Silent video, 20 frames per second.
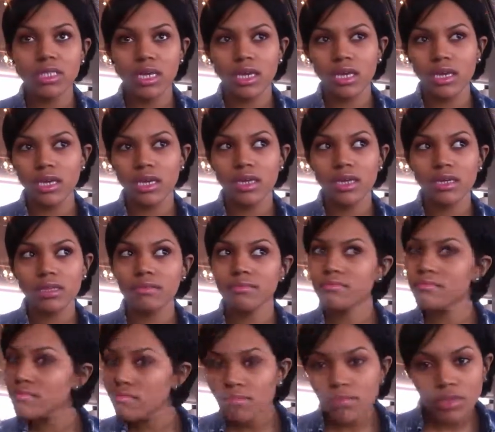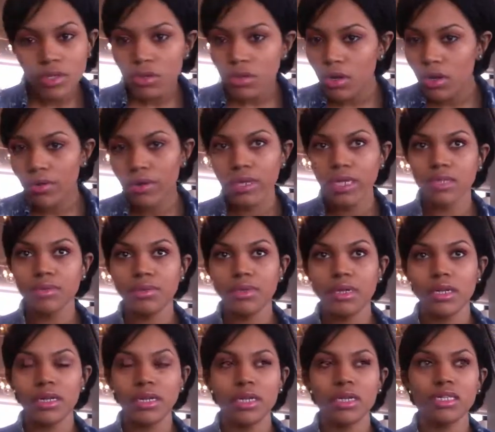and you know, it is what
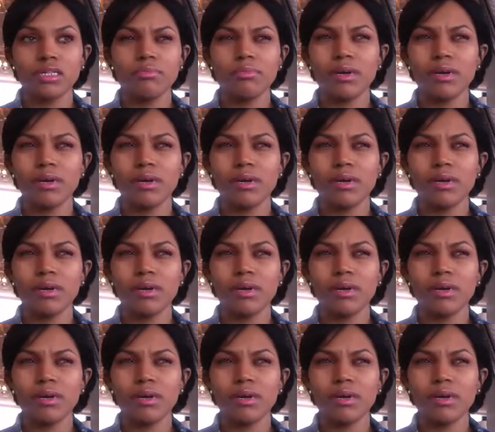it is.